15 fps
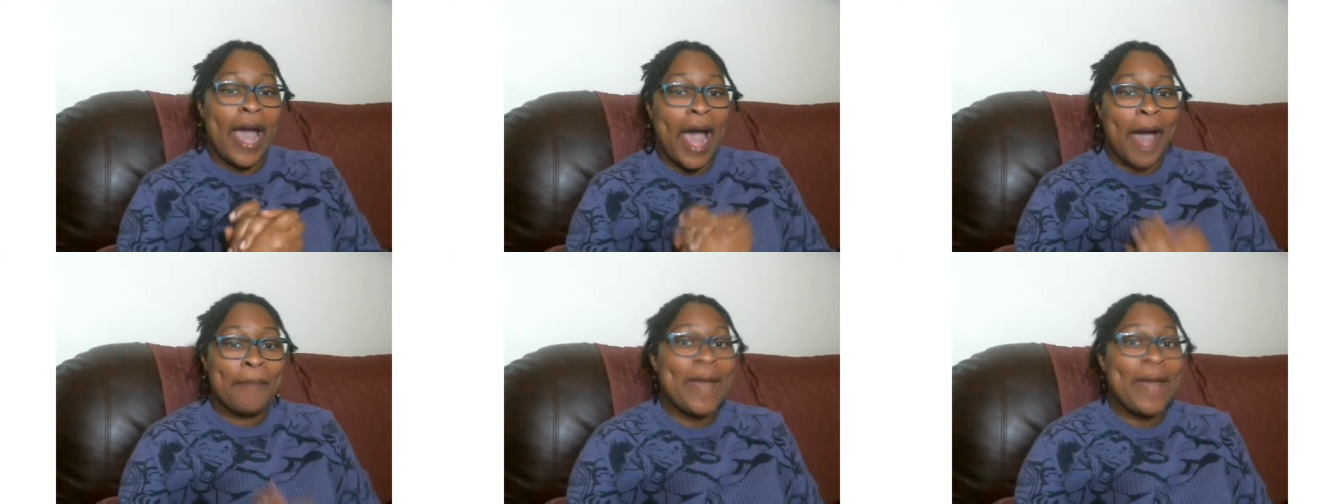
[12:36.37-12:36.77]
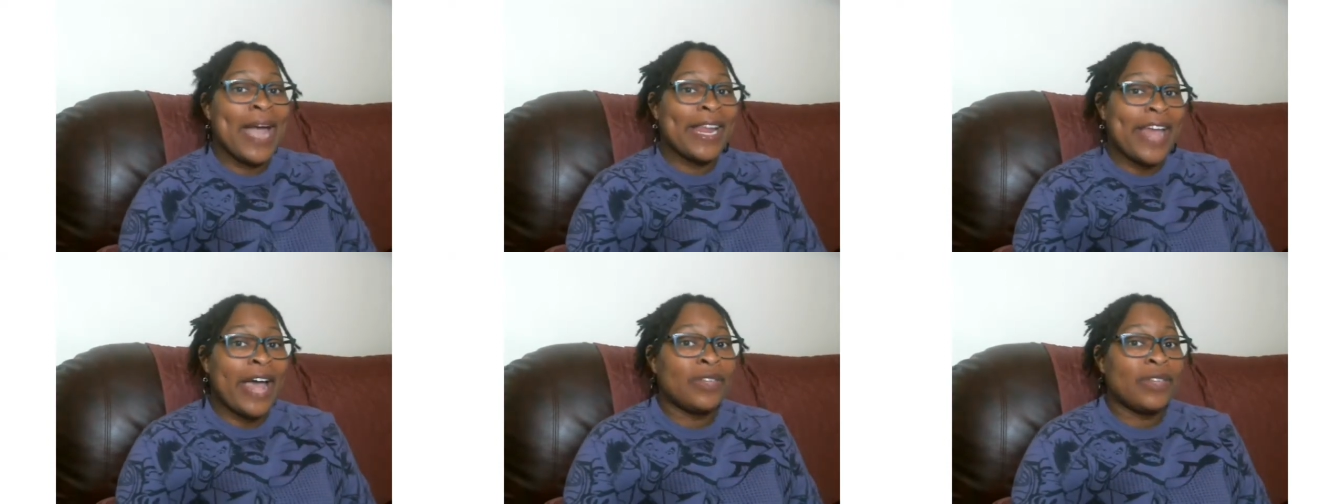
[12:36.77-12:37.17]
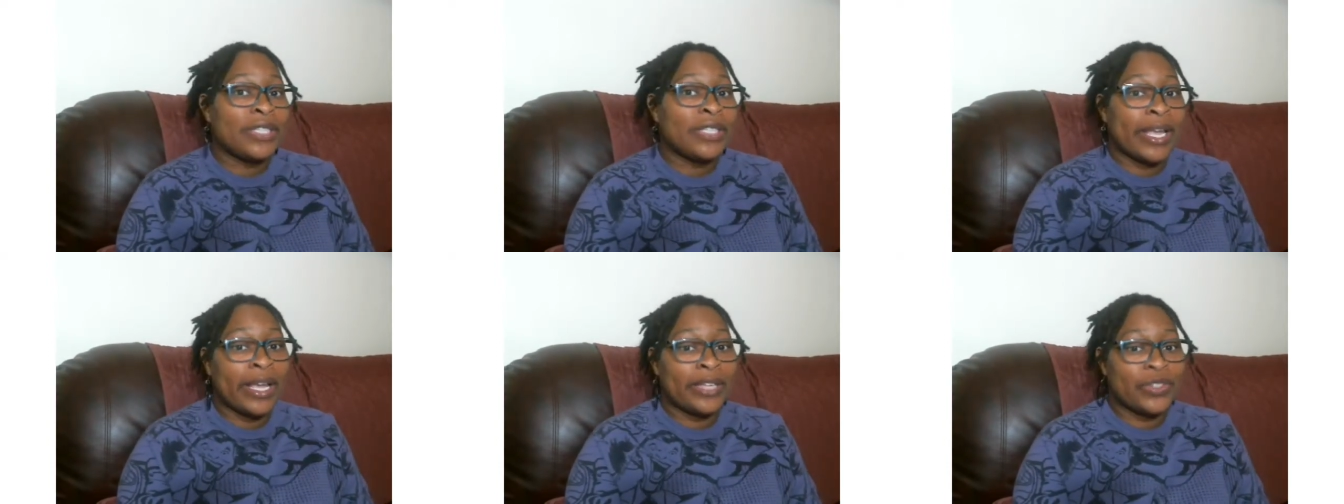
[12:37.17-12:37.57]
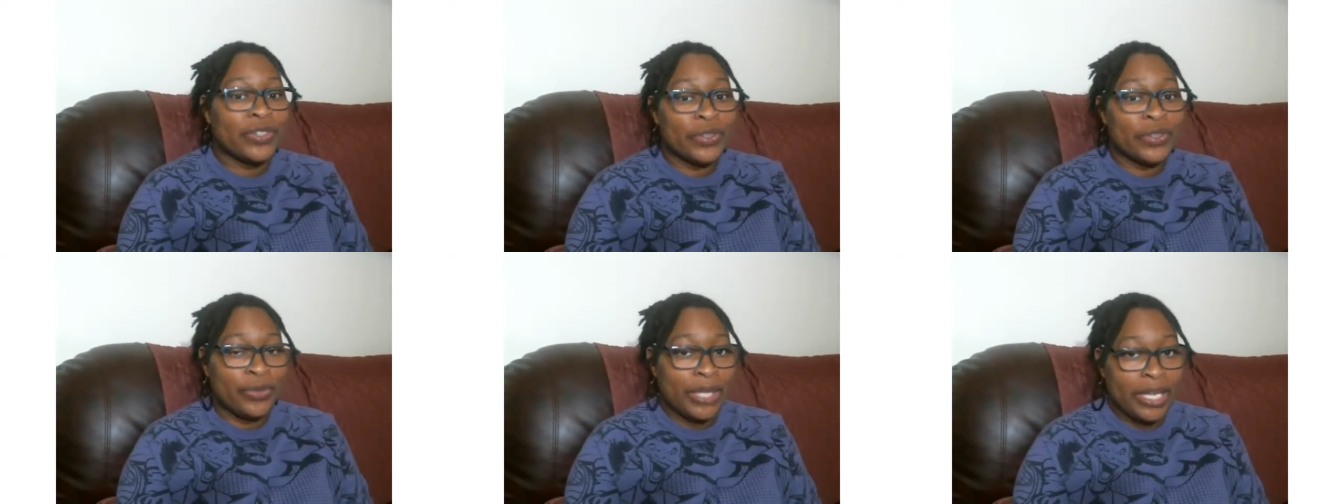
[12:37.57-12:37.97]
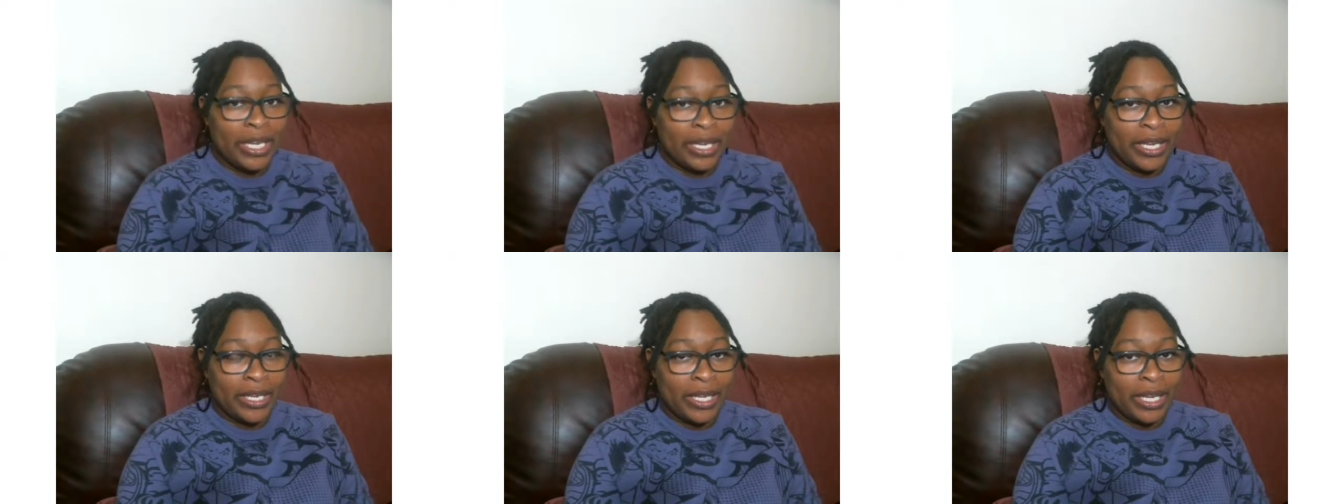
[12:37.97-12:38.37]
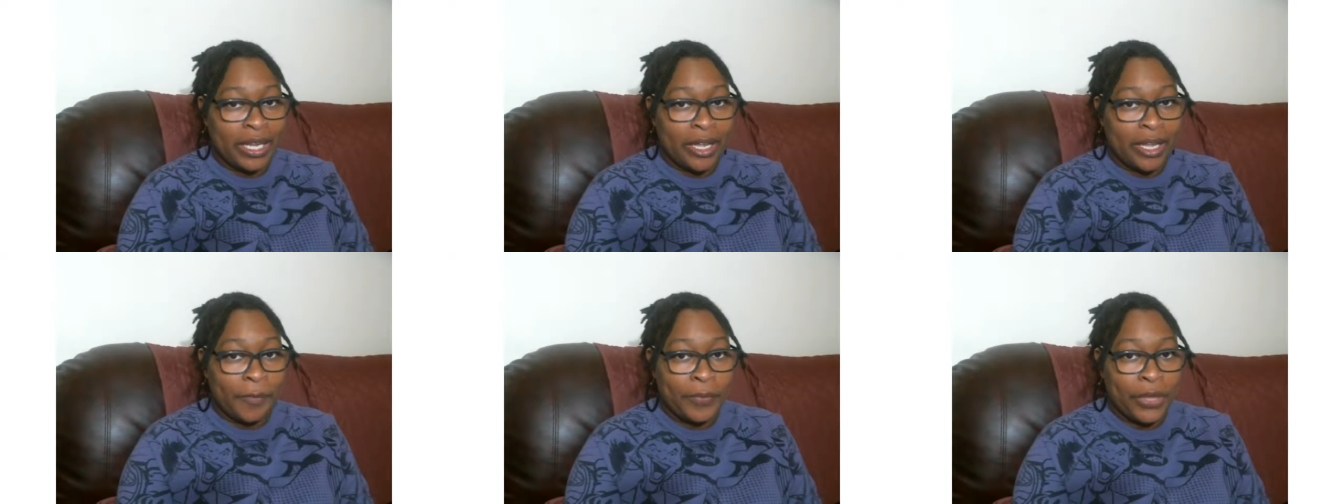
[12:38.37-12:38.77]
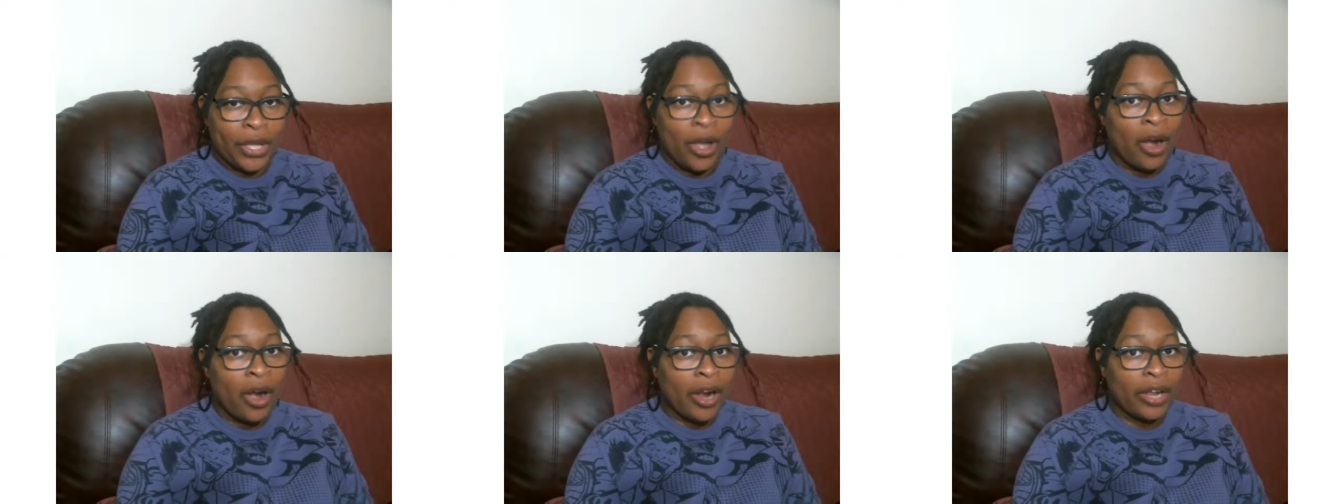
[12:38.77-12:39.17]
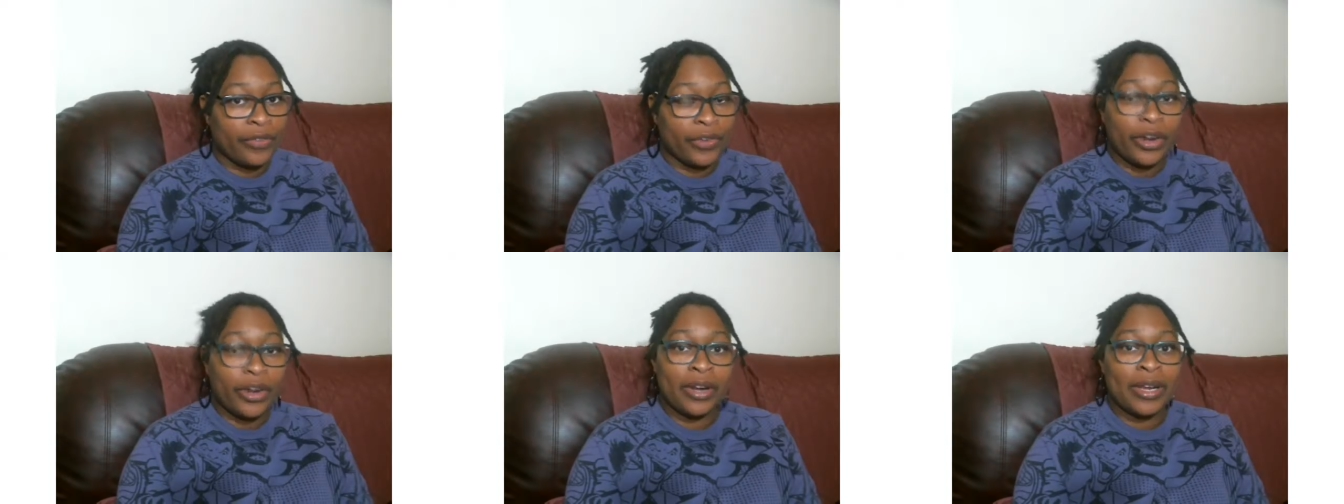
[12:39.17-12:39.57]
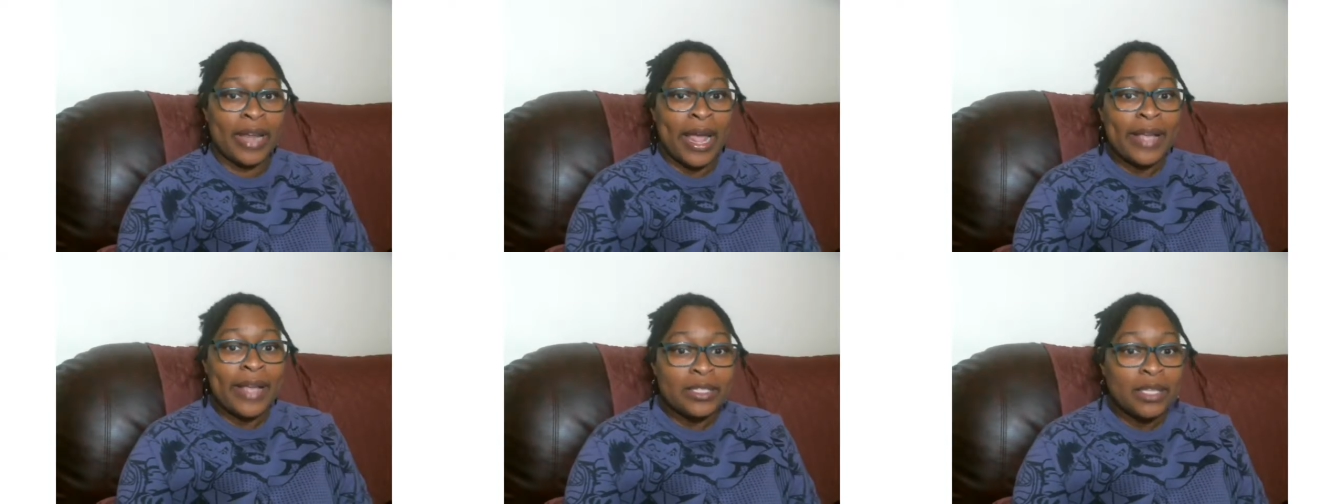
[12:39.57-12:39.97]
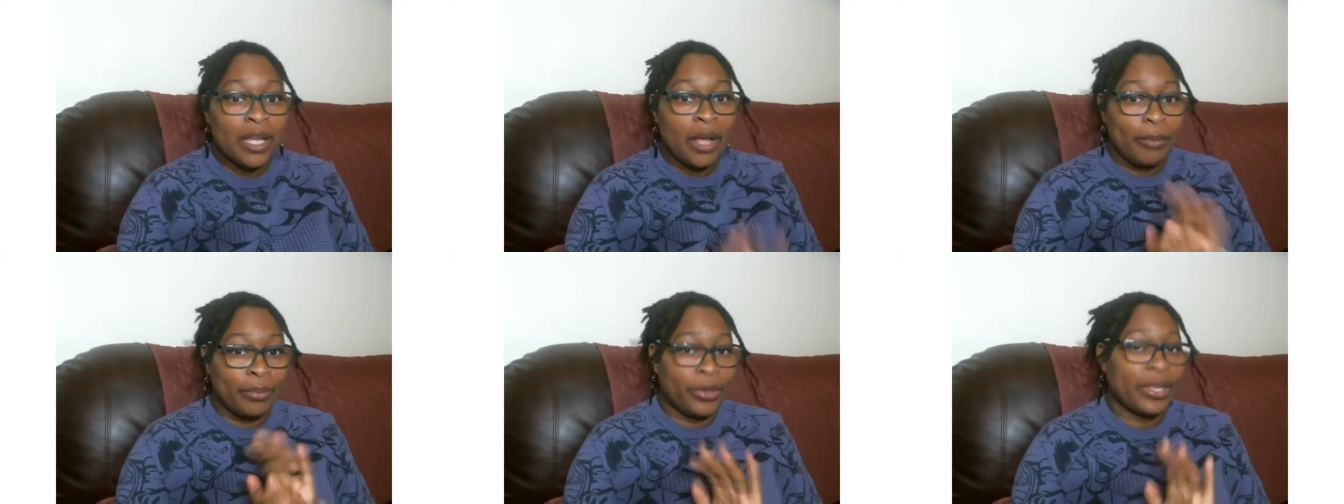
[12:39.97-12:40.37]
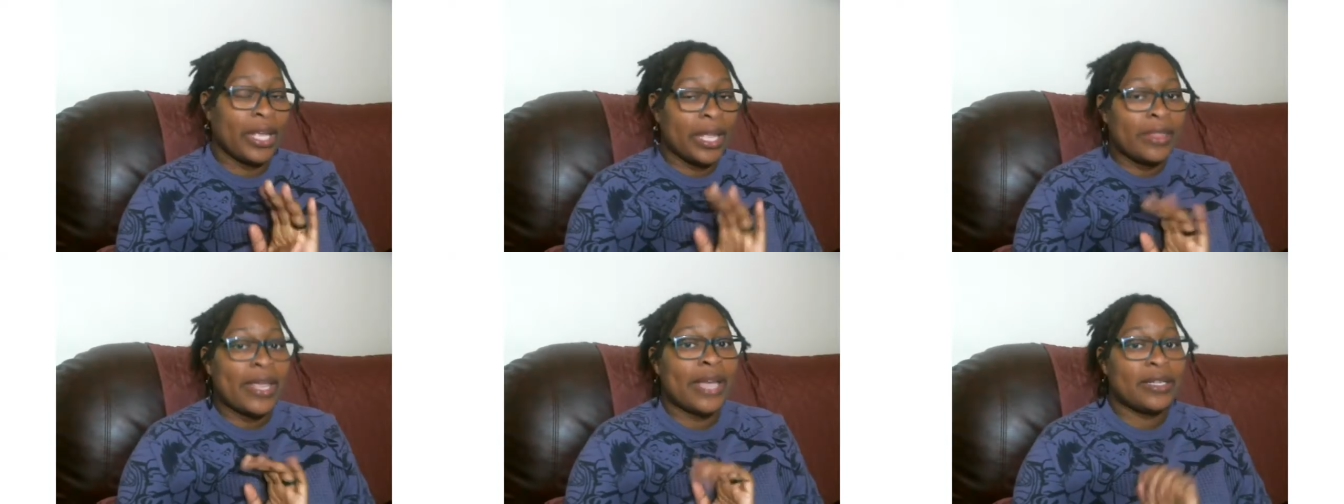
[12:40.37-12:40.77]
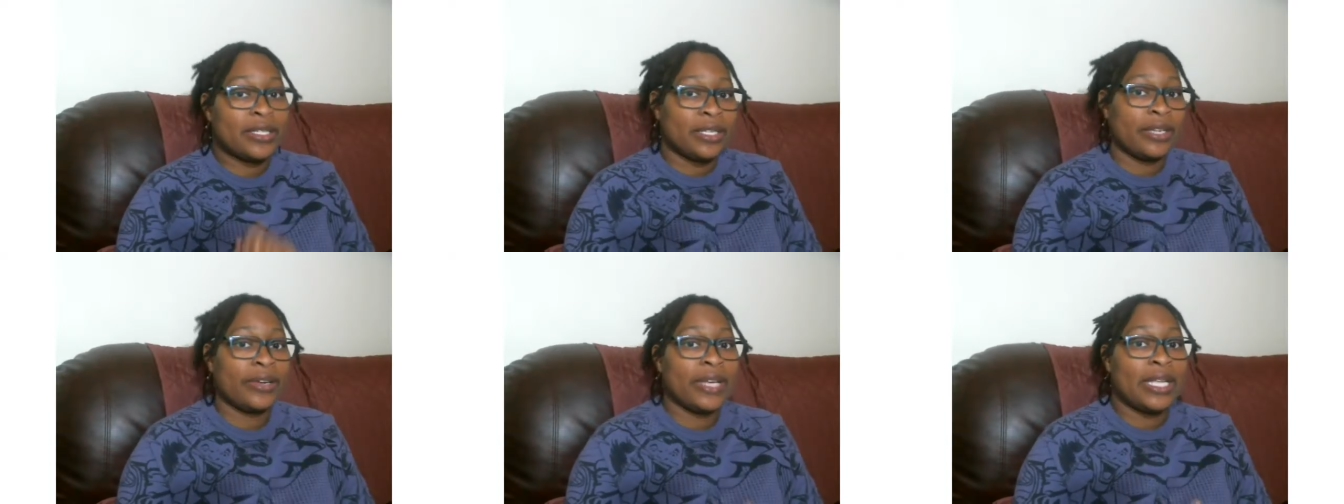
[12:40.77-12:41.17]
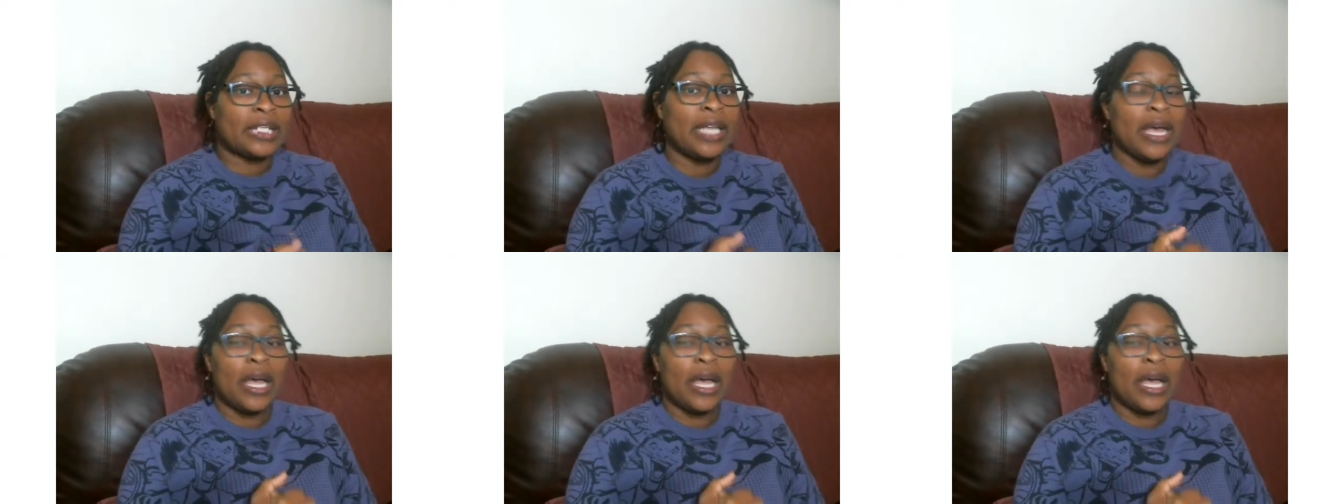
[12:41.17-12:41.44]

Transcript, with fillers: I might have a chance to read um, the arc for her next book in that series.